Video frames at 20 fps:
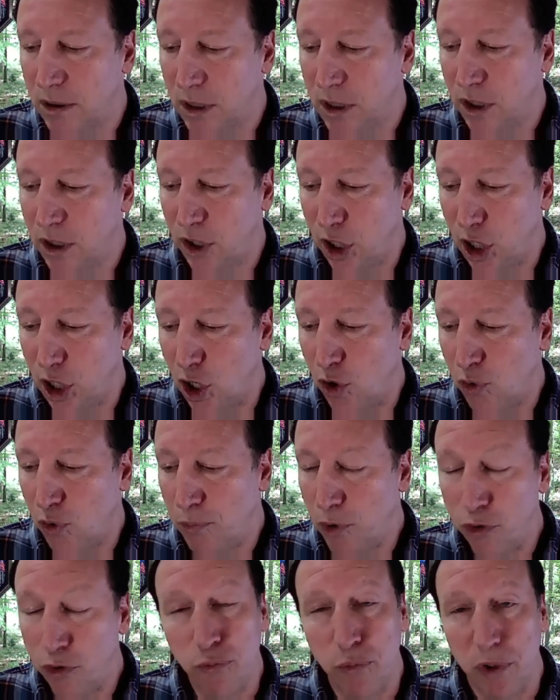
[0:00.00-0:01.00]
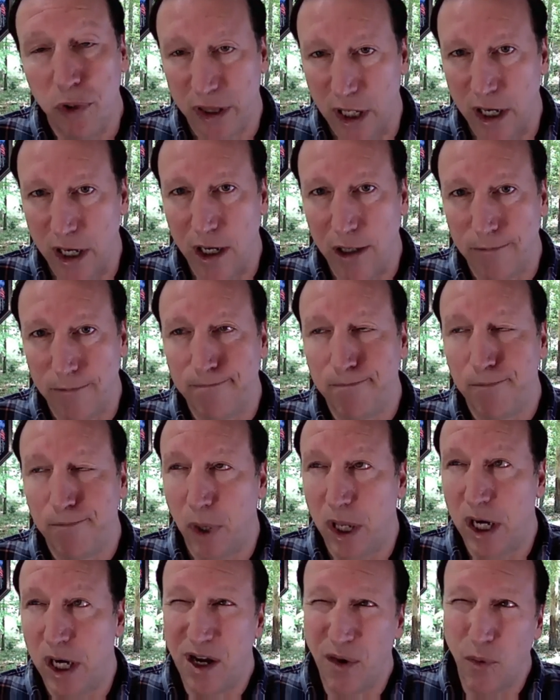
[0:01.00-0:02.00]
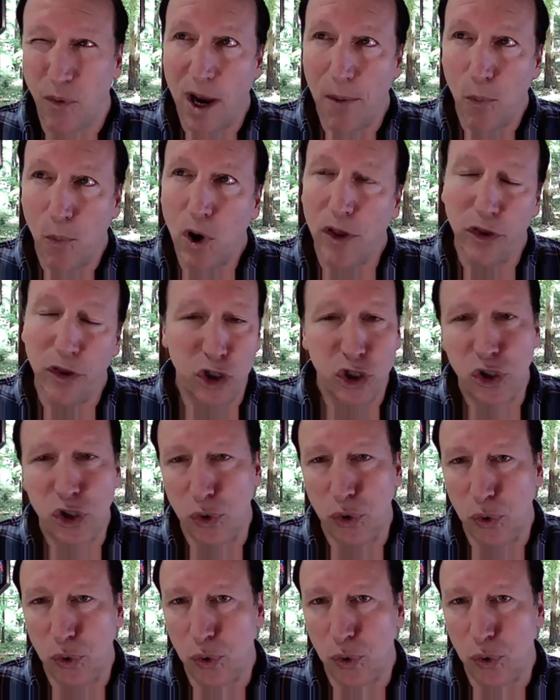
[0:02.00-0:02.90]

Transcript: you know, movement there. But anyway, I'm one of the two.